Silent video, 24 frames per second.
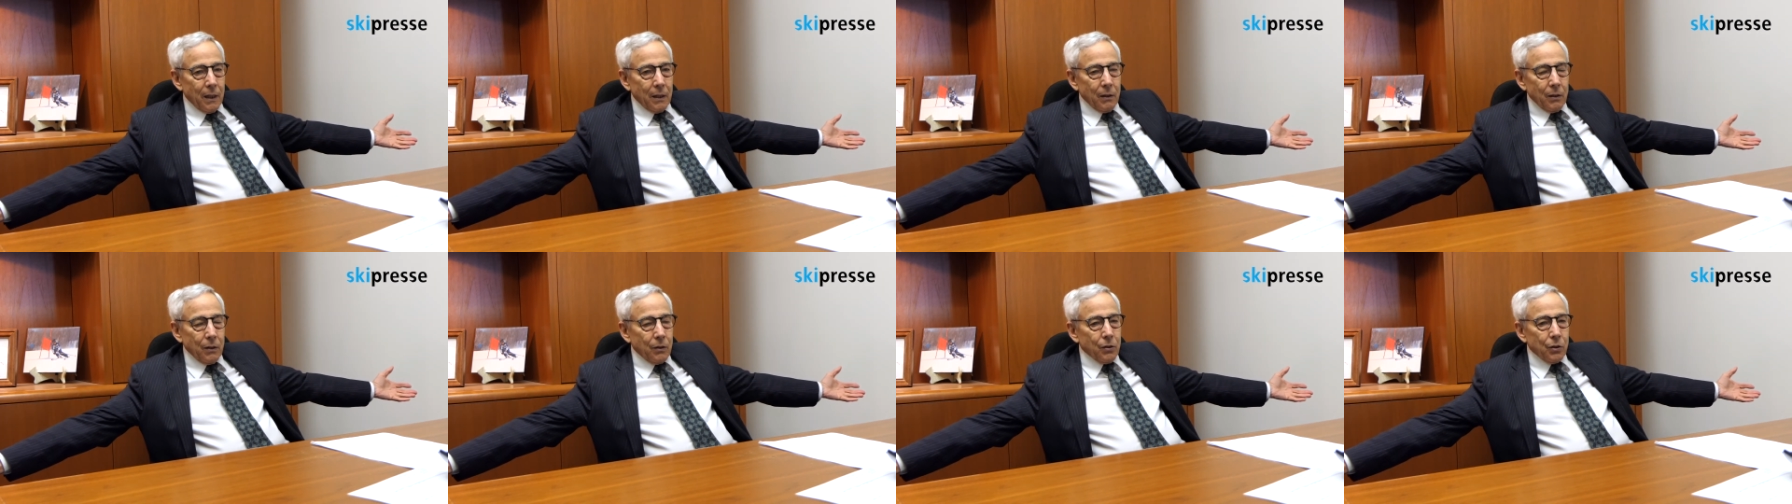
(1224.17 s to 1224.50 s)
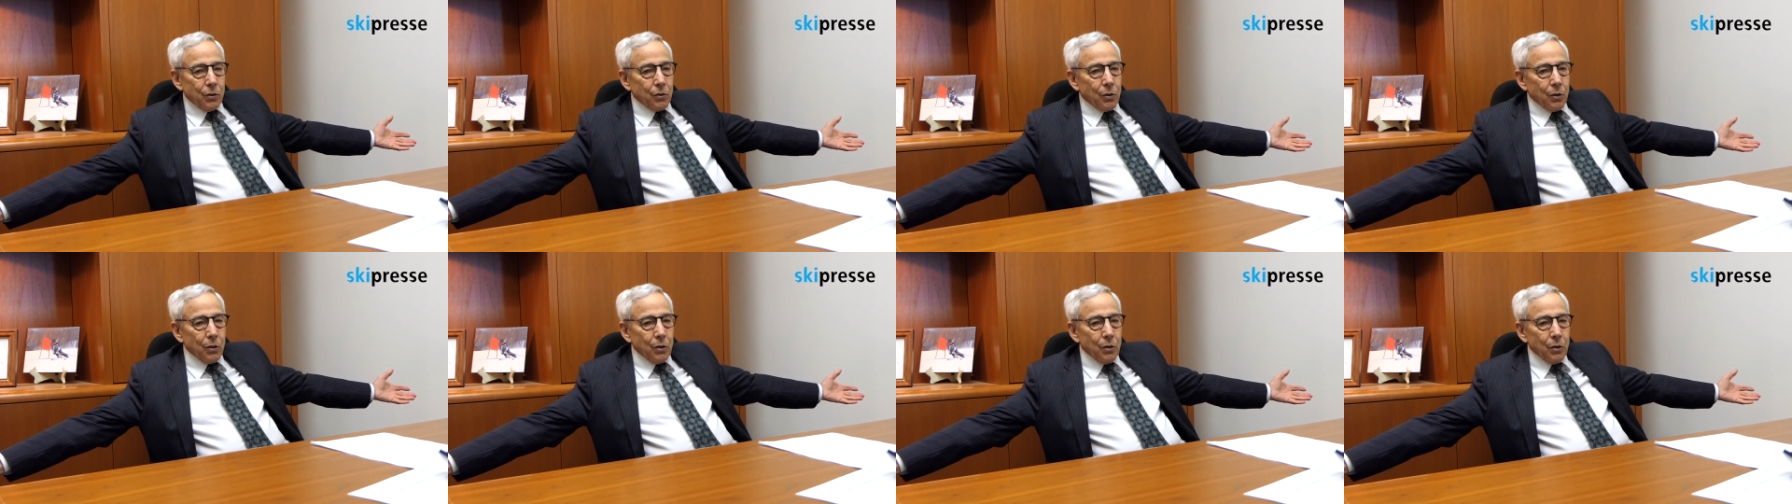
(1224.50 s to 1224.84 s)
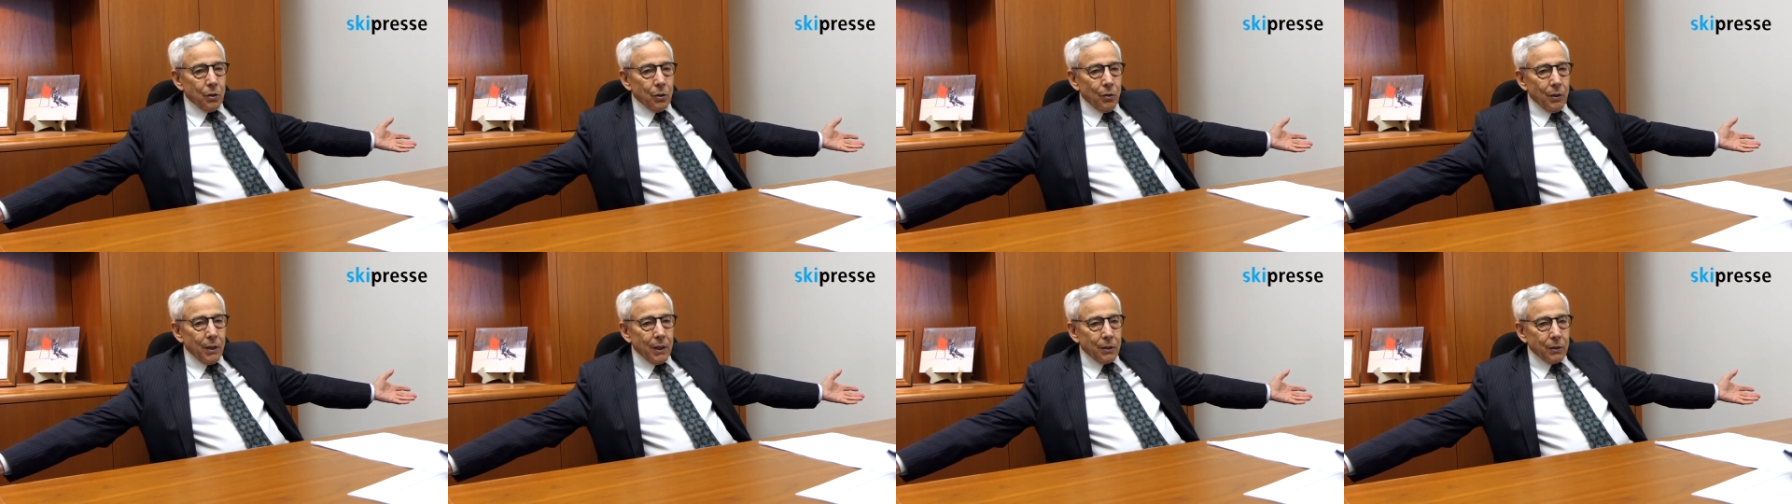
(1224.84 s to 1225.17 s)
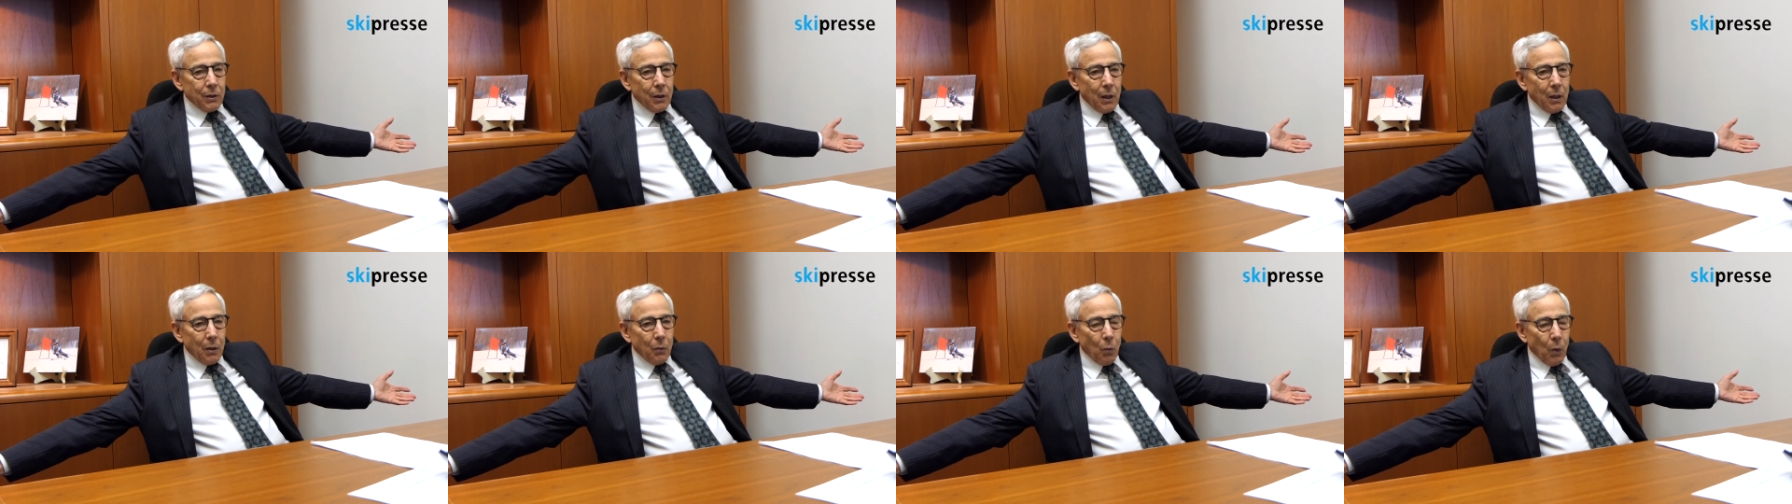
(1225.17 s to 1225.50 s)
You just couldn't do this
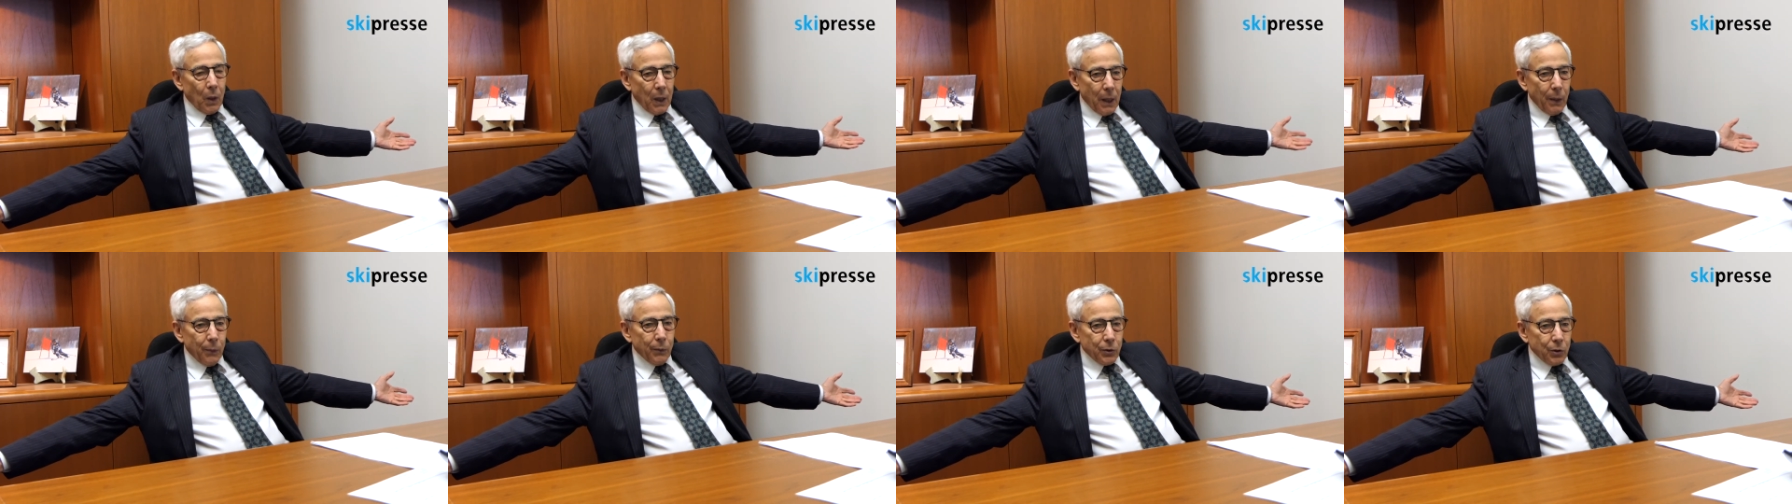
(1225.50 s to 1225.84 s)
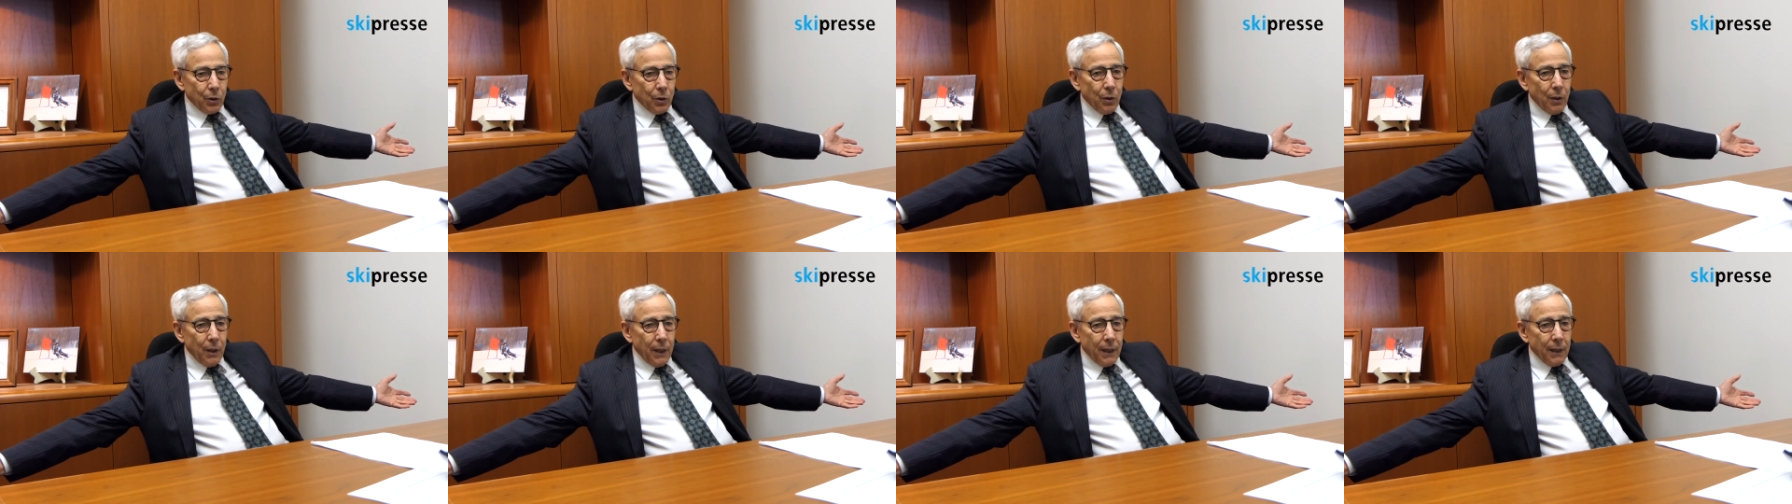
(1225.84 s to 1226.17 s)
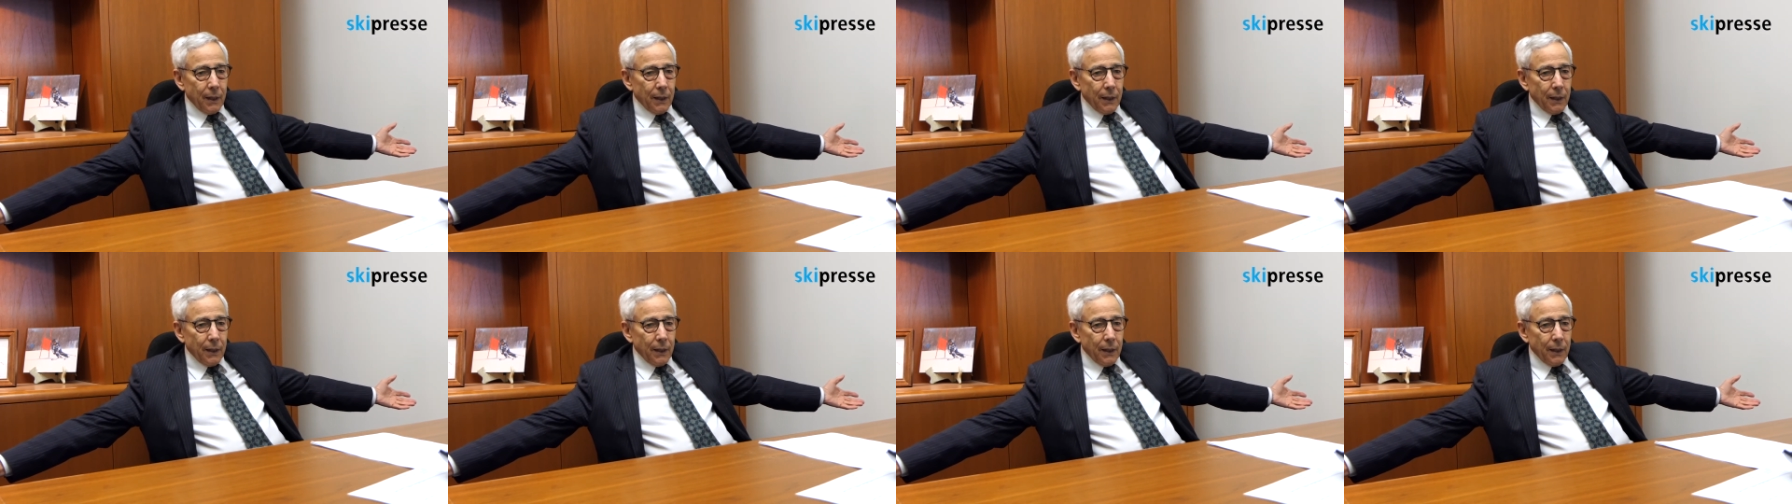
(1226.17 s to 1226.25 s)
on what I was earning